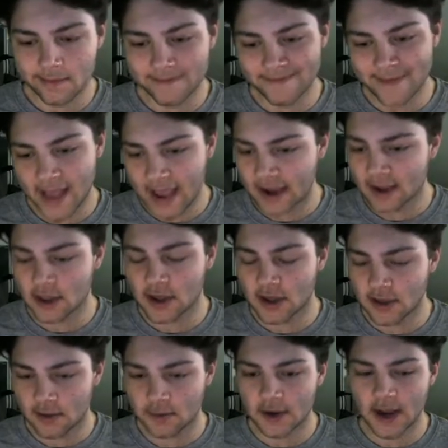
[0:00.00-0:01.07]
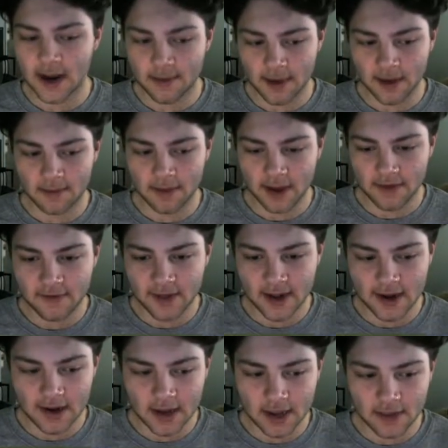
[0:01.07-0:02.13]
Hanging changeup, we got to make him pay for
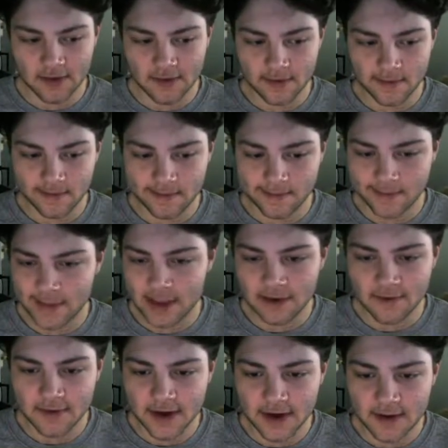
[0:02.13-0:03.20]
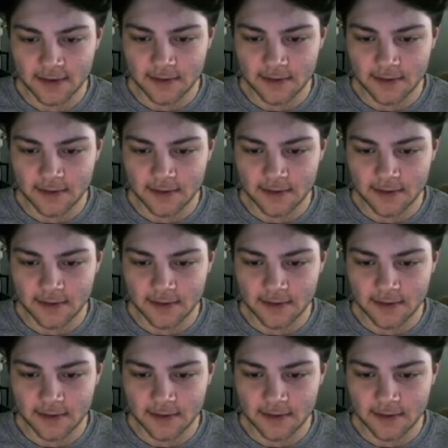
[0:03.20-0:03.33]
that. I just didn't read it.